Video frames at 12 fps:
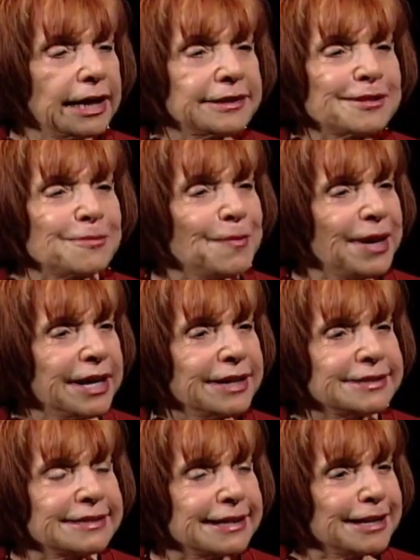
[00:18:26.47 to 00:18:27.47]
It's
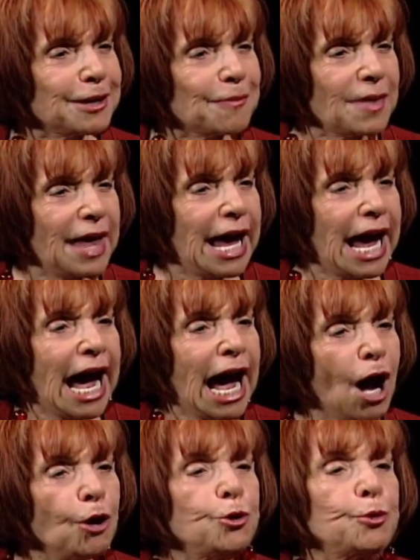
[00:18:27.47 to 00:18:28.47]
amazing.
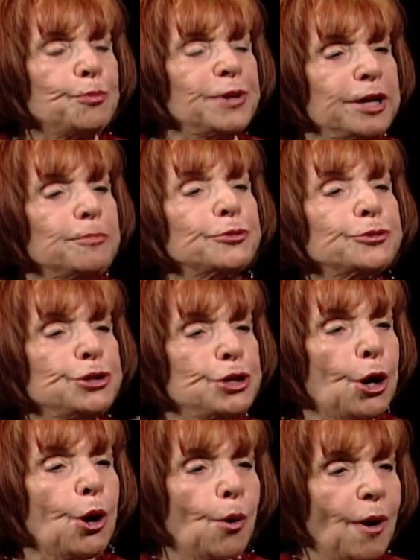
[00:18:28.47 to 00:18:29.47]
How do people
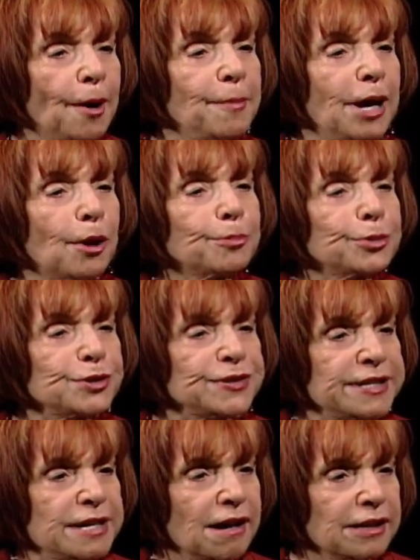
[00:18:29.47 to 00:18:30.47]
know about
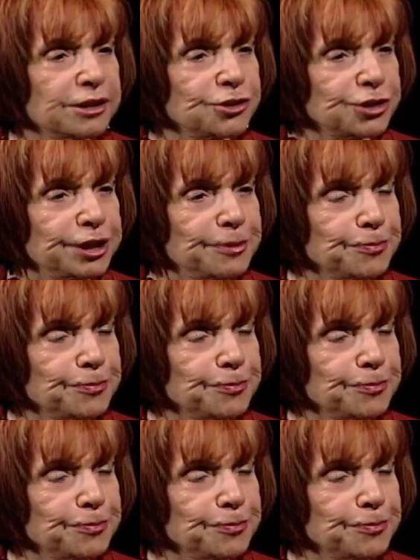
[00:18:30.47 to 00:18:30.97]
personology?